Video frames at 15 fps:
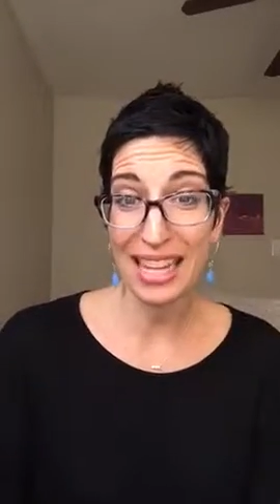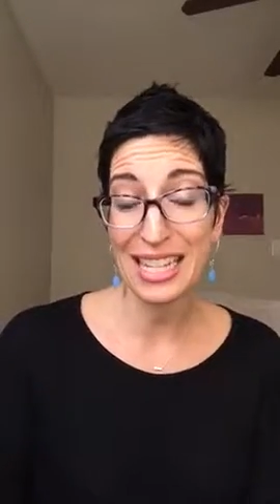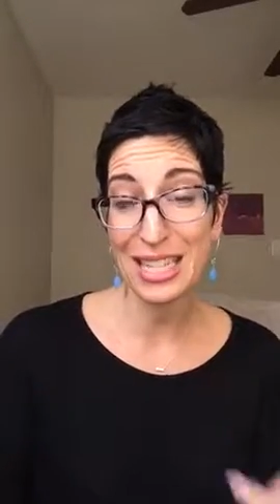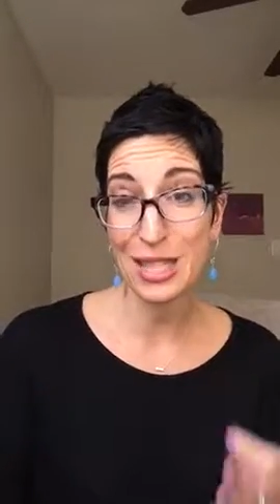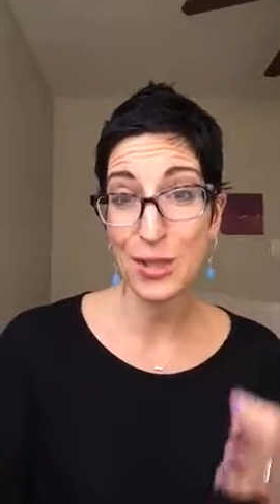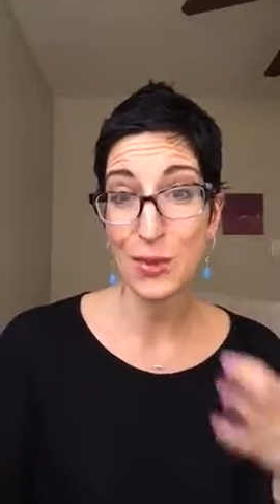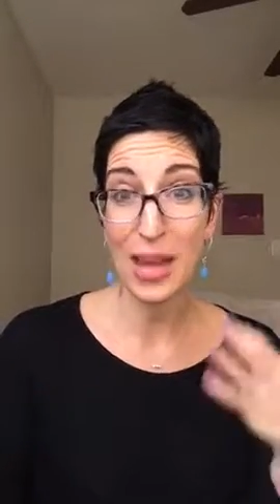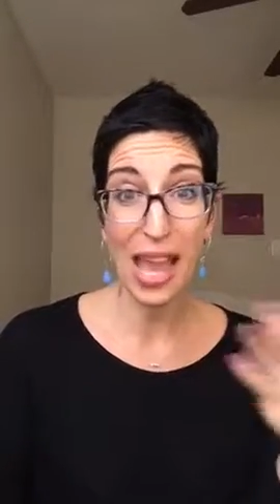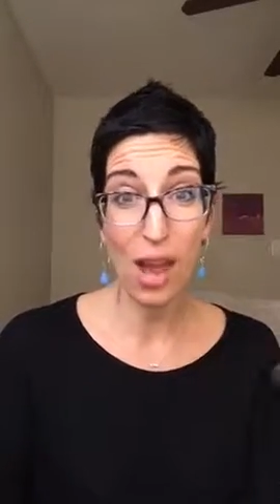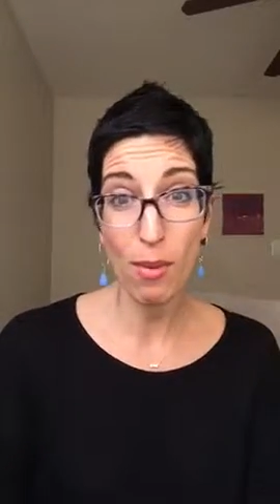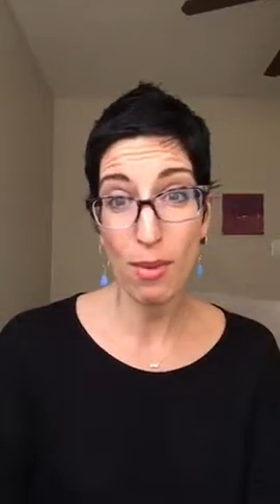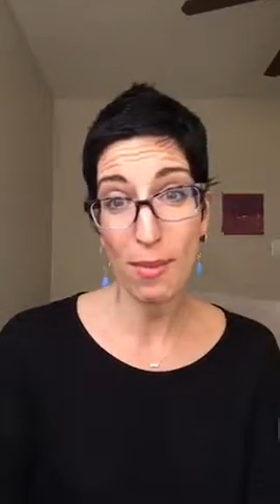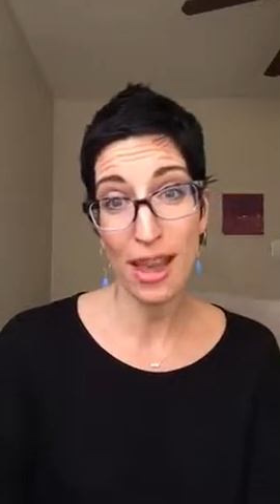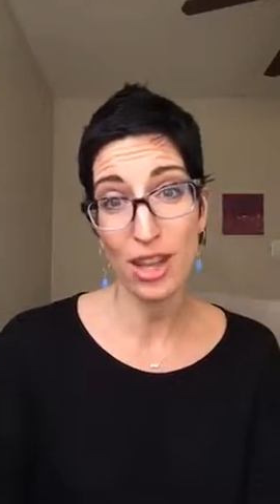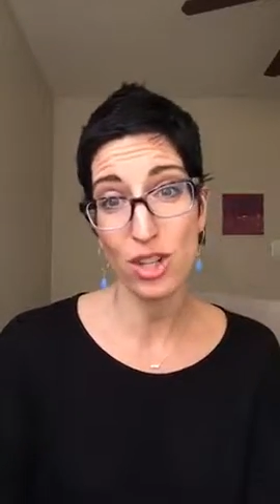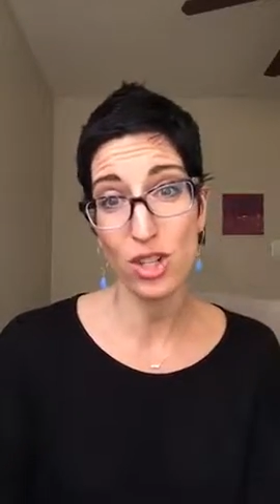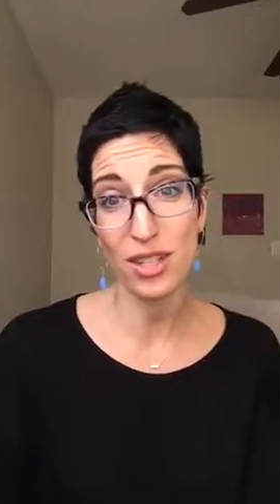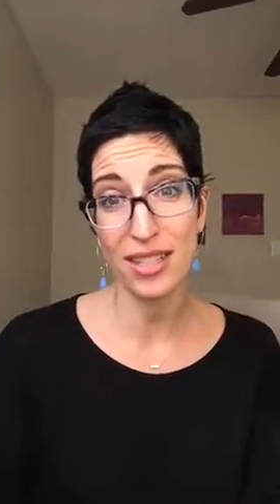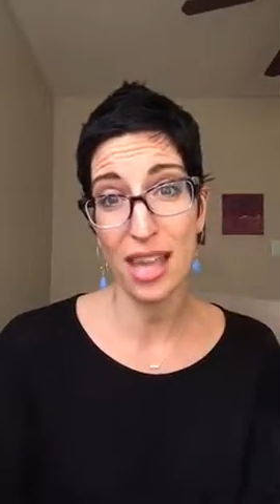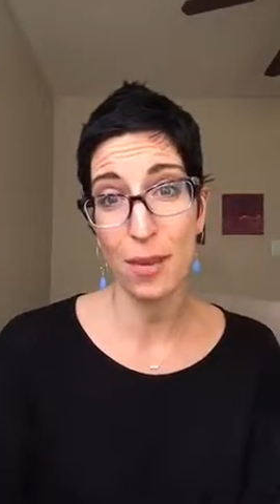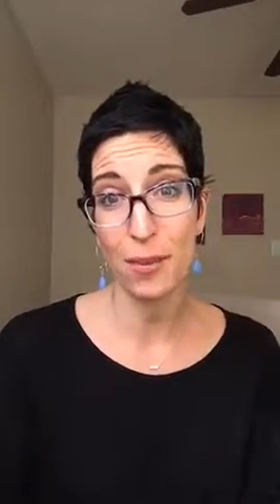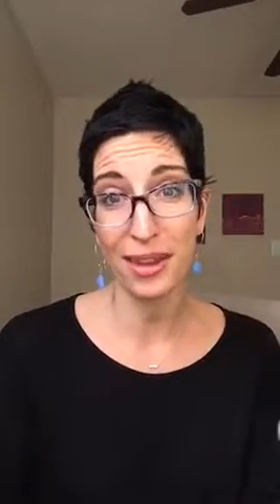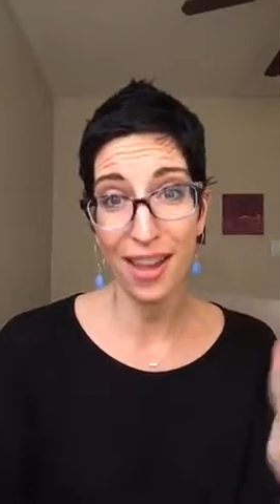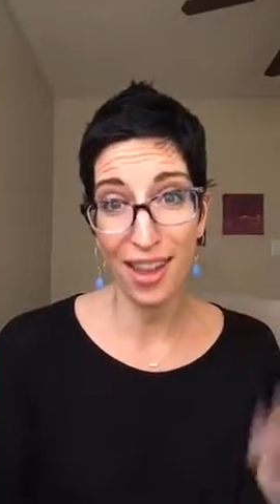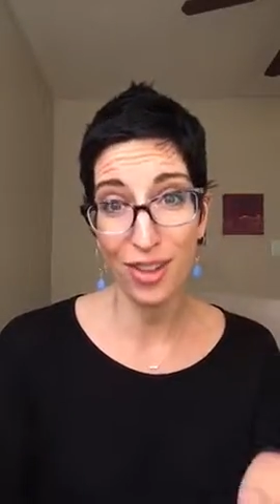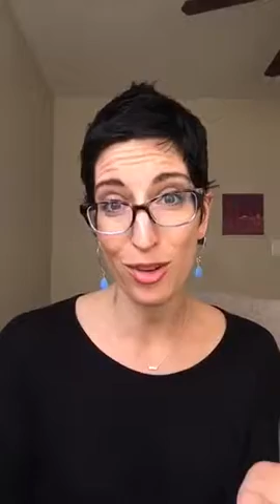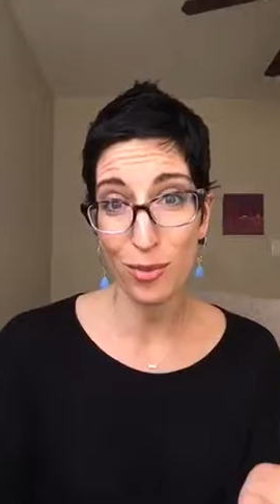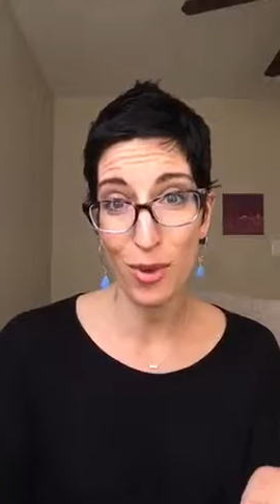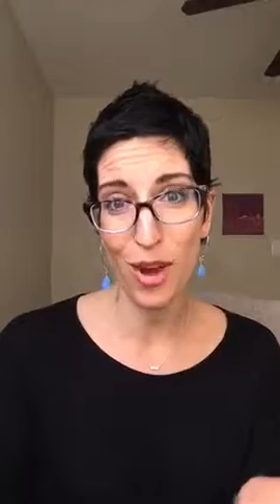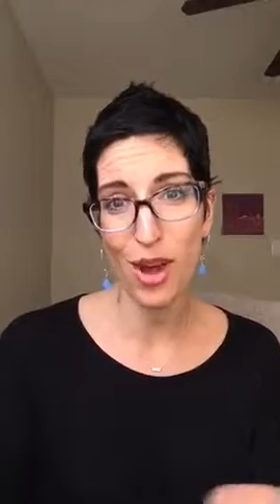And so now my passion is helping
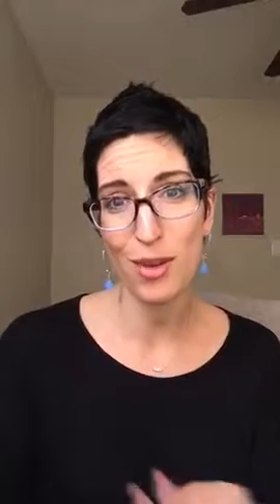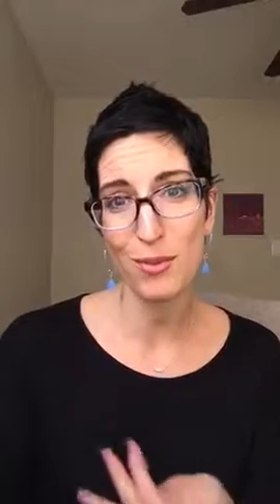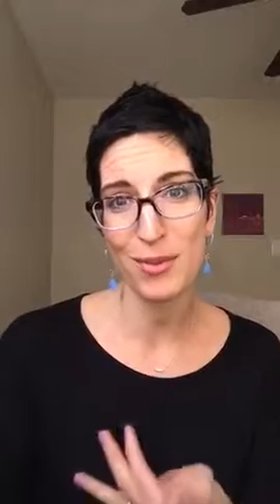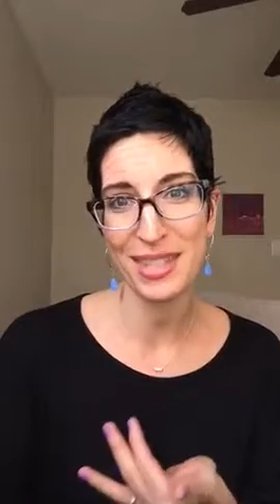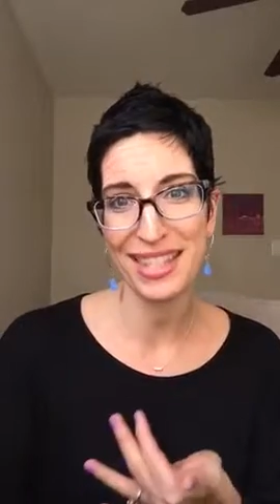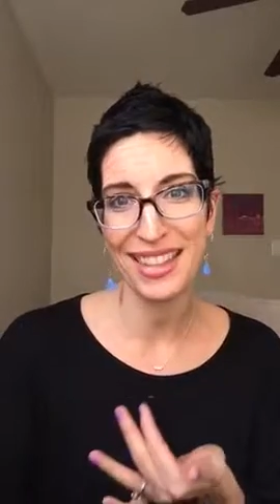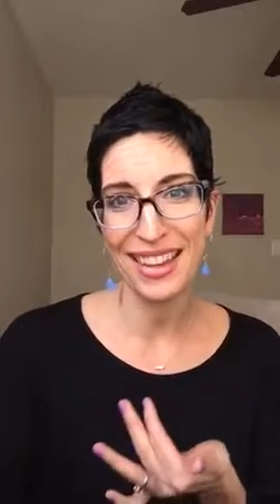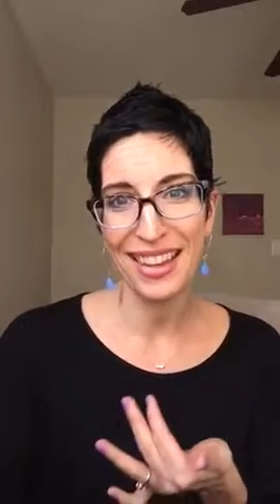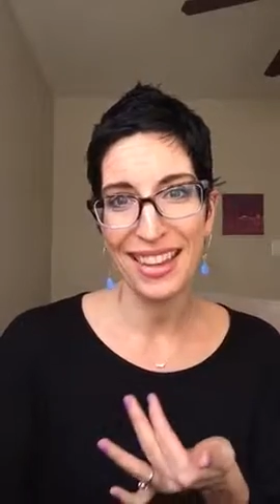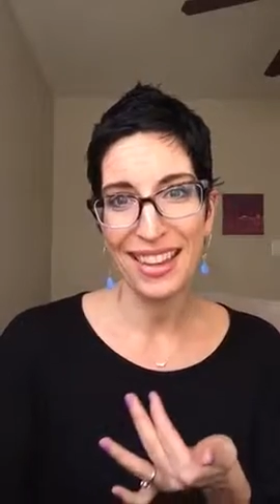other moms